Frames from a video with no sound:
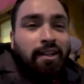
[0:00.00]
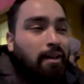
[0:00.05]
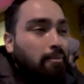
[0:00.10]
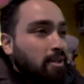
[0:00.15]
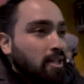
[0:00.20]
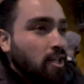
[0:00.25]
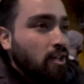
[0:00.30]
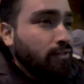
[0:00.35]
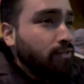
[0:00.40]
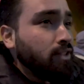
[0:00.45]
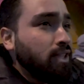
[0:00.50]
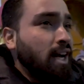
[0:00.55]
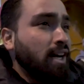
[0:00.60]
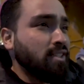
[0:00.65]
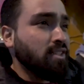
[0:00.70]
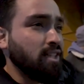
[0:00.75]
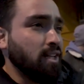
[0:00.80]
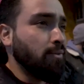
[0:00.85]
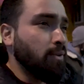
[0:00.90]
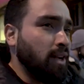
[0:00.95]
Let me know if you
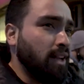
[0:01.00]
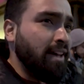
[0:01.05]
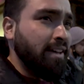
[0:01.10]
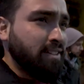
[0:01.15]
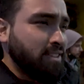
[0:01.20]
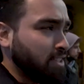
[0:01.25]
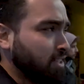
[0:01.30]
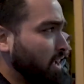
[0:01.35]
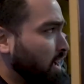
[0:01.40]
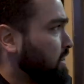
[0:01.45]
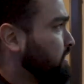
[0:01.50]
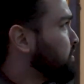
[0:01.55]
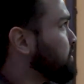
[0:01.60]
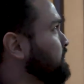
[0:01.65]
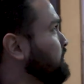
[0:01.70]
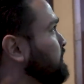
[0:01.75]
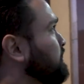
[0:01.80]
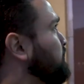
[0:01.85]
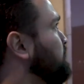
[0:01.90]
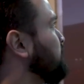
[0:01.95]
guys can relate to that.
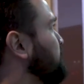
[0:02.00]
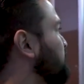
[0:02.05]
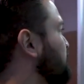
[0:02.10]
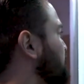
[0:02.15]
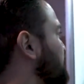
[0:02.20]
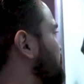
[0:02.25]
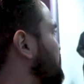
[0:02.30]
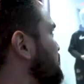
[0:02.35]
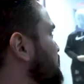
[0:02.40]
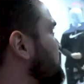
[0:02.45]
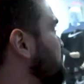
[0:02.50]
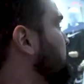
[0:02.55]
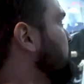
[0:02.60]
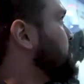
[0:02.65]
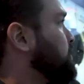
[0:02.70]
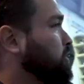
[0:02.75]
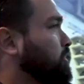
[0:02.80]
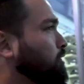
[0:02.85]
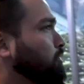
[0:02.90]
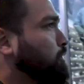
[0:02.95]

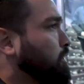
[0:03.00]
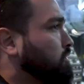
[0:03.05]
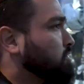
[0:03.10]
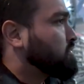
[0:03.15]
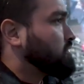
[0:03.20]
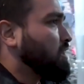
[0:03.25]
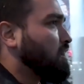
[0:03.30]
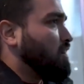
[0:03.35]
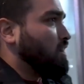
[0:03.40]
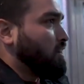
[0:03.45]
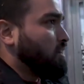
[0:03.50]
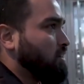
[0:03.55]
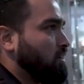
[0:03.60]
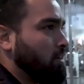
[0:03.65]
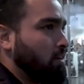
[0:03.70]
Eurostar.